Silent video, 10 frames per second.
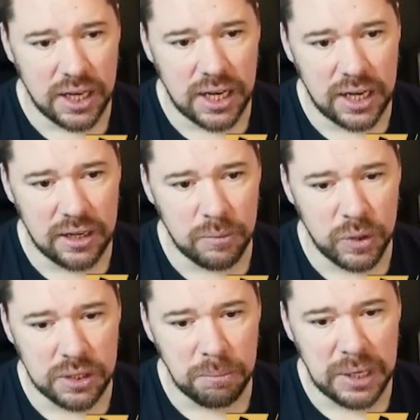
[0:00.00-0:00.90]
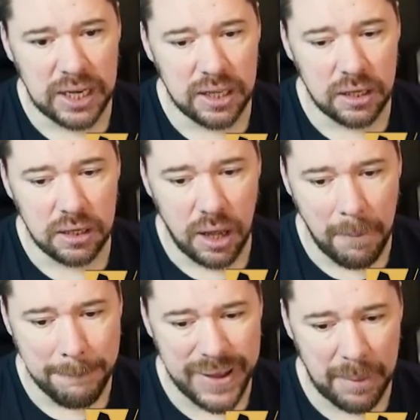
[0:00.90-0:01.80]
killing them with a million,
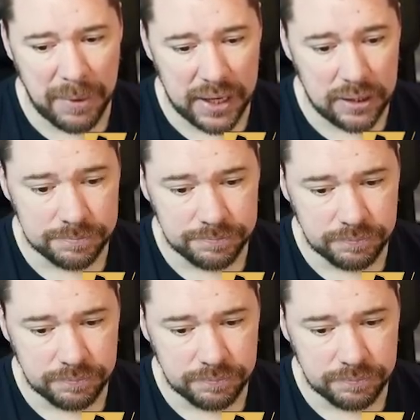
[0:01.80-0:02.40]
and Mbappe,